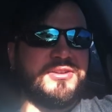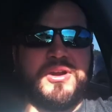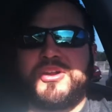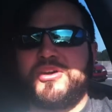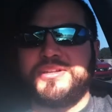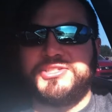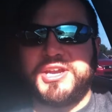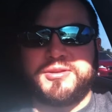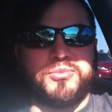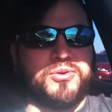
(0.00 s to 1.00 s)
I call it a
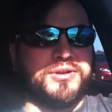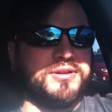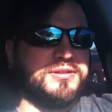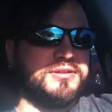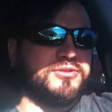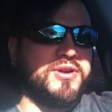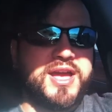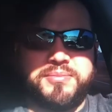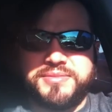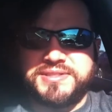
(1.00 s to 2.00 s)
checkerboard.
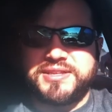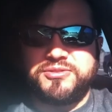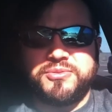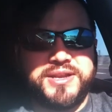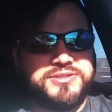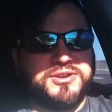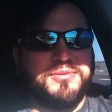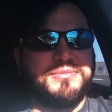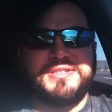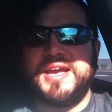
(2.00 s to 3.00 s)
Crap, is that the right
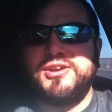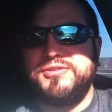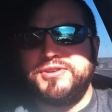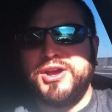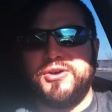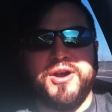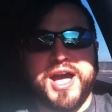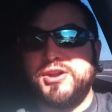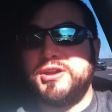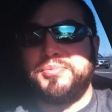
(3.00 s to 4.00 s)
term? See, I don't even know.
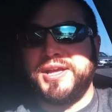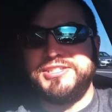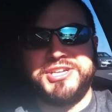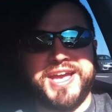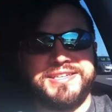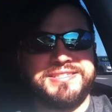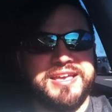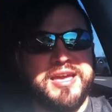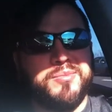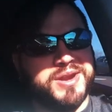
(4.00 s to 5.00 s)
I know how to play chess,
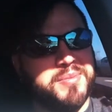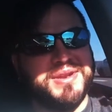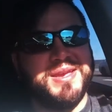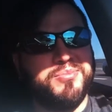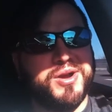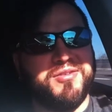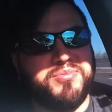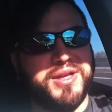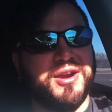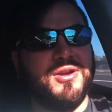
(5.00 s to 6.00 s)
but I'm an
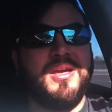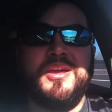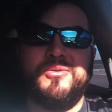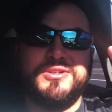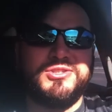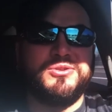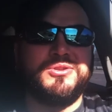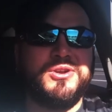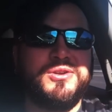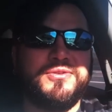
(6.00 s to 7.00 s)
improv player, which you'll
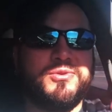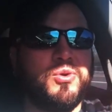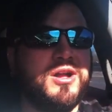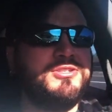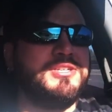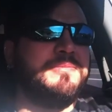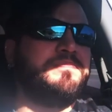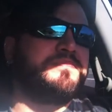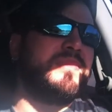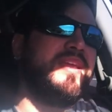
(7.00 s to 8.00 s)
learn if you watch it.
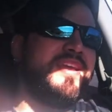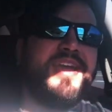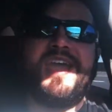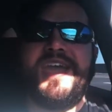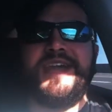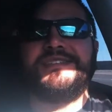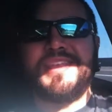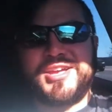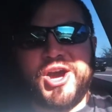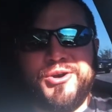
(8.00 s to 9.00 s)
And
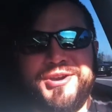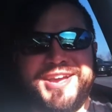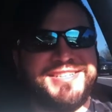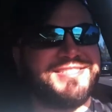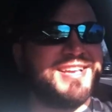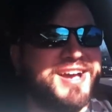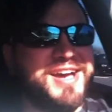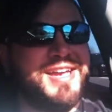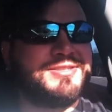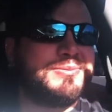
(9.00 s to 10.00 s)
like always,
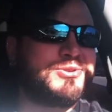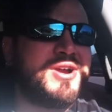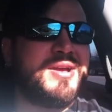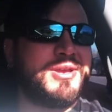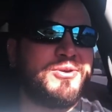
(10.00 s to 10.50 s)
hit subscribe.